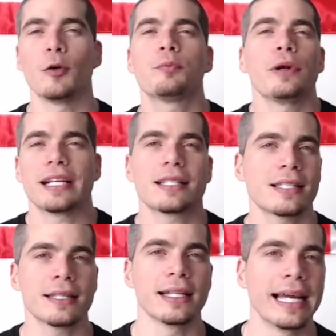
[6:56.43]

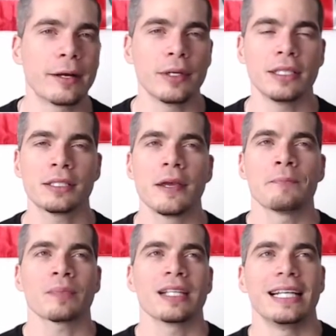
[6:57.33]
practicing the language.
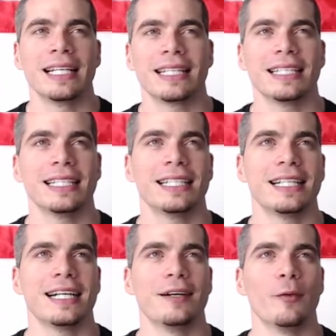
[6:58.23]
And
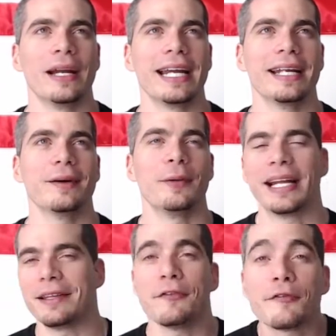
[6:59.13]
when
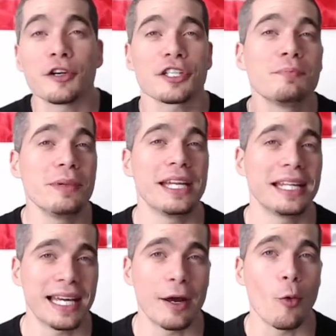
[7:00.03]
the first meeting that I